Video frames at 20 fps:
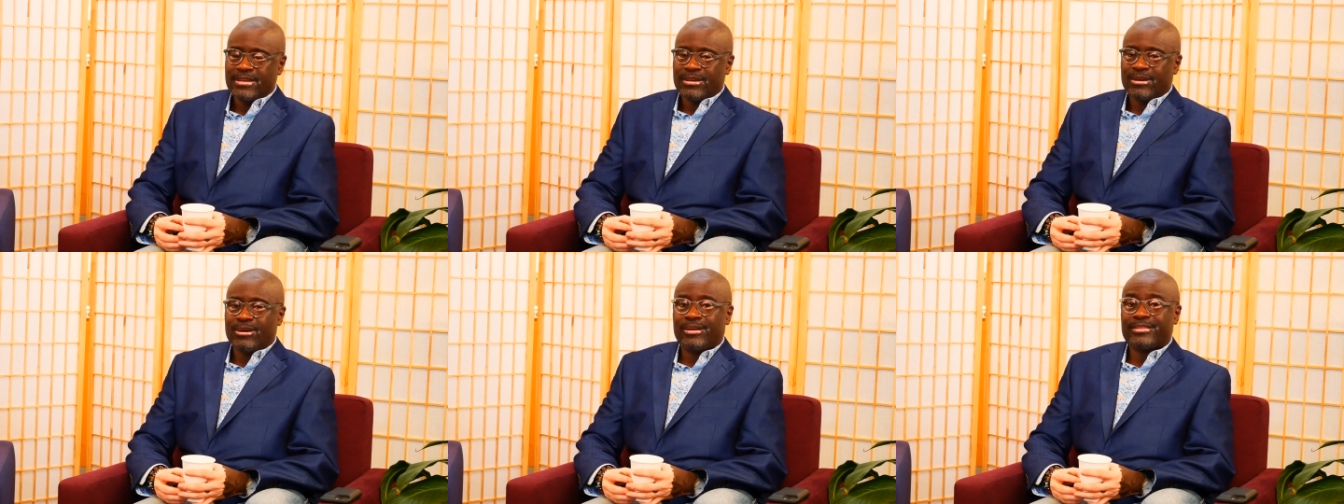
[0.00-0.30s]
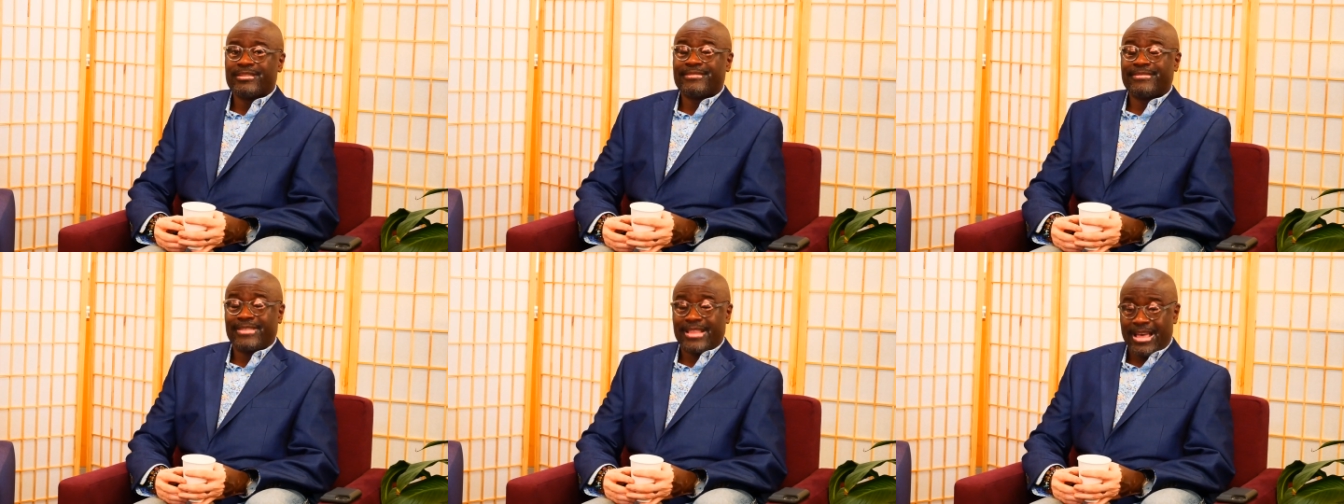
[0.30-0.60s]

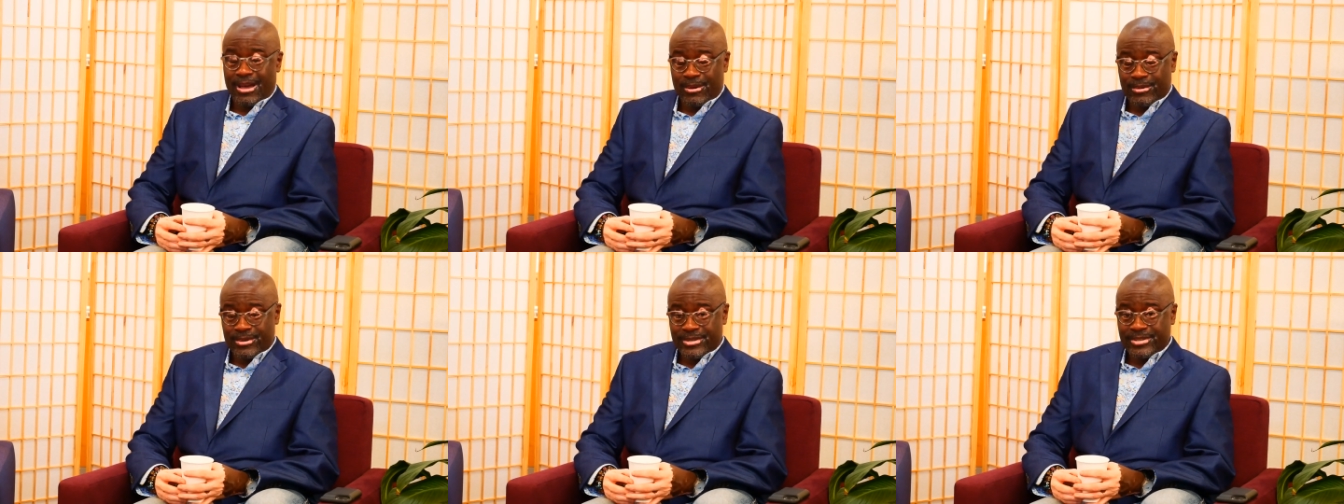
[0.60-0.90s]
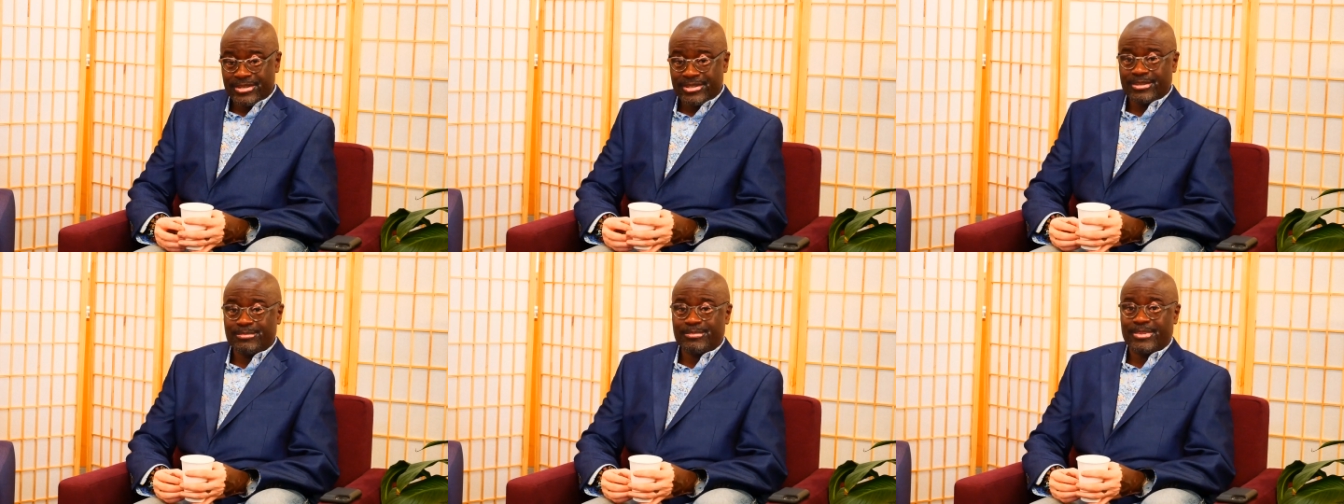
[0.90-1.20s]
called The
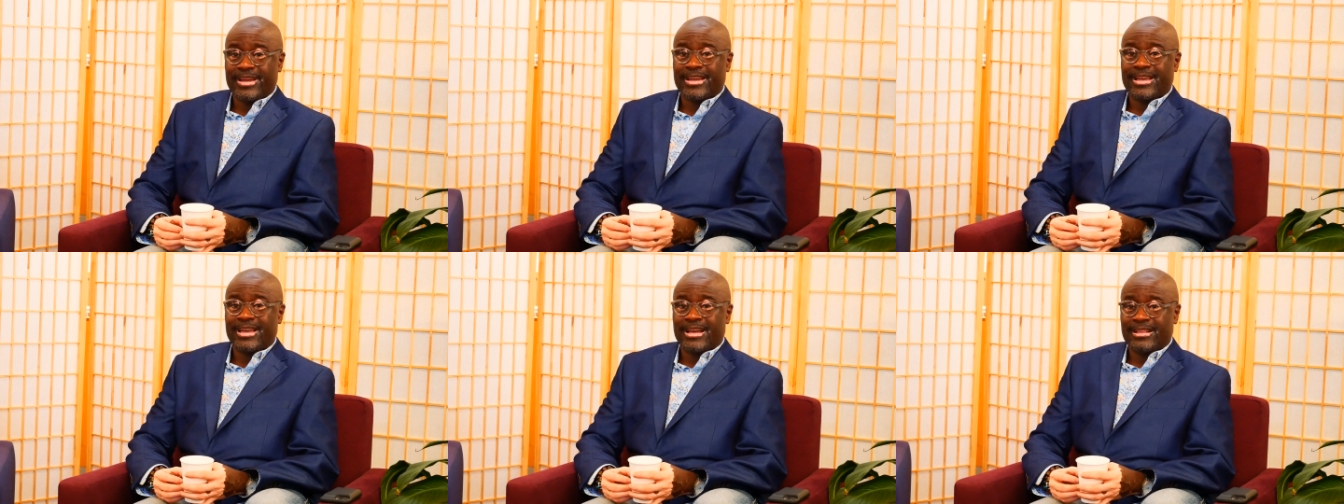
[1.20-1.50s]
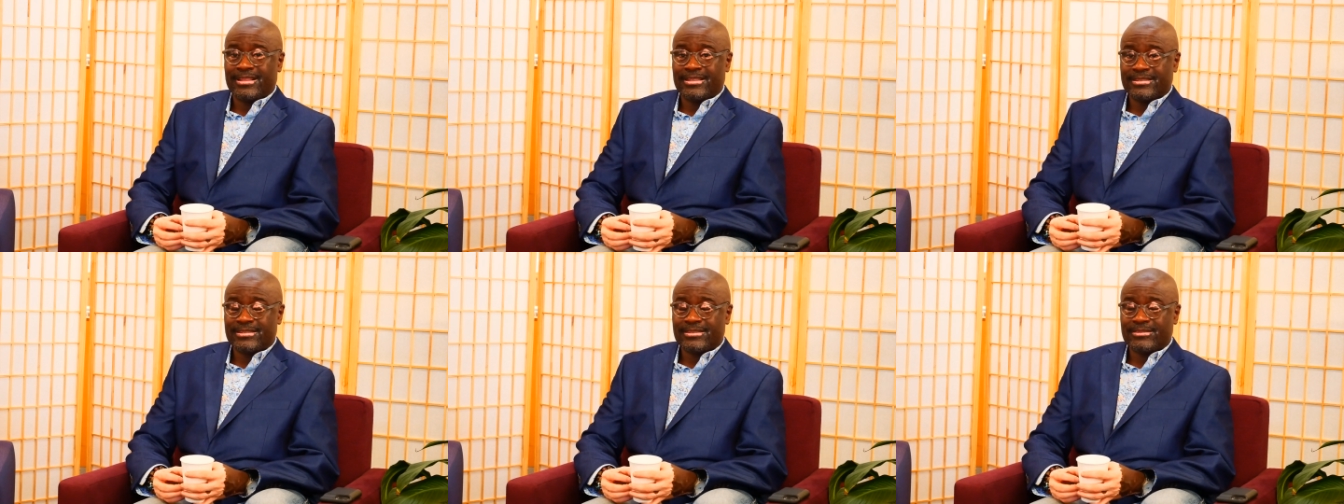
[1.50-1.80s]
Flowers by
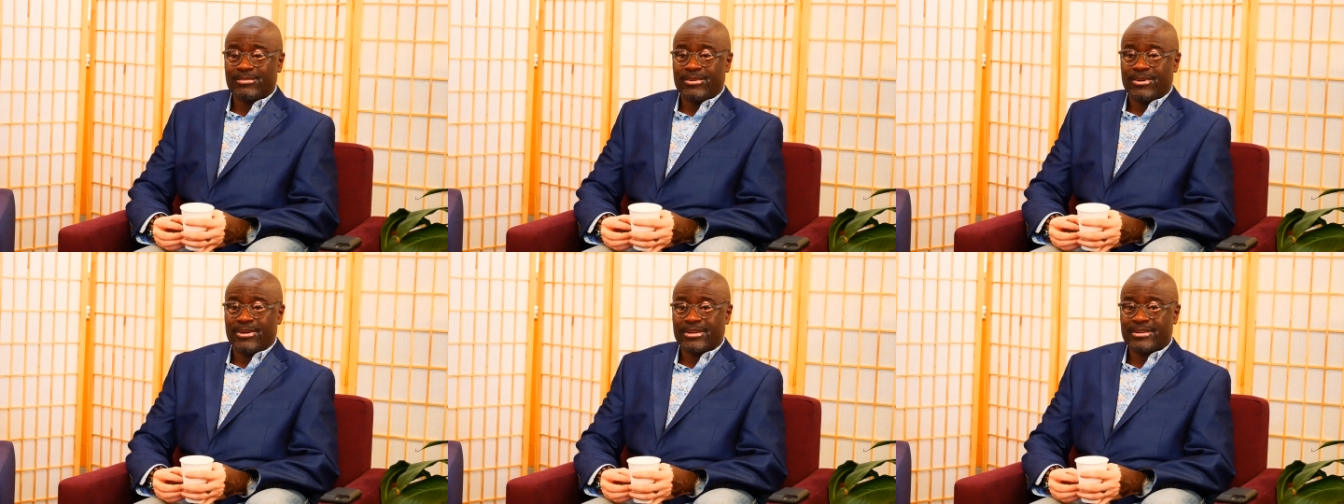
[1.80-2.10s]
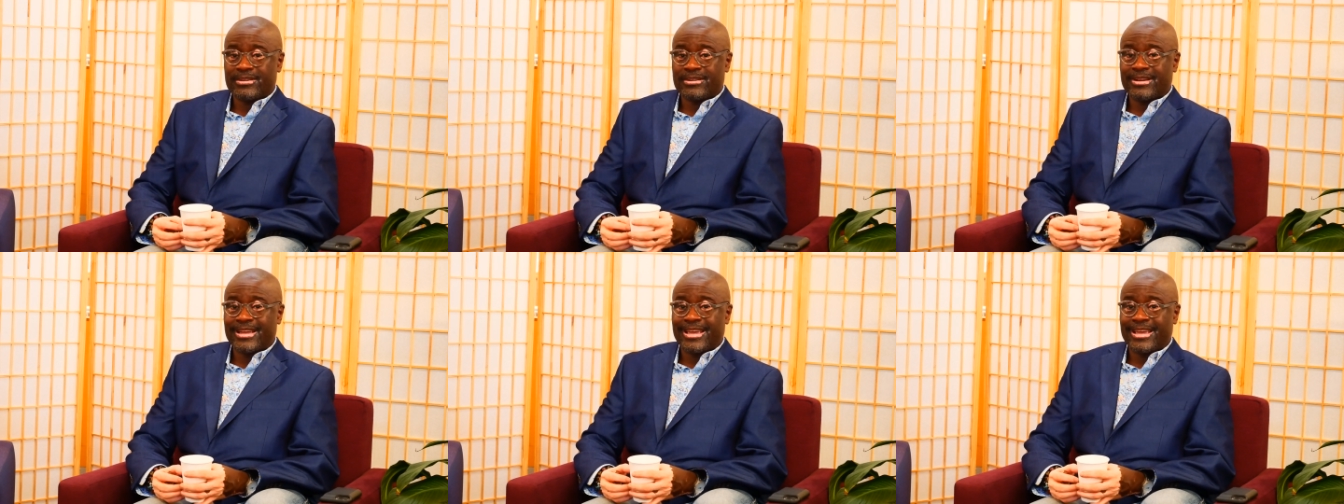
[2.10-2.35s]
Alice Walker.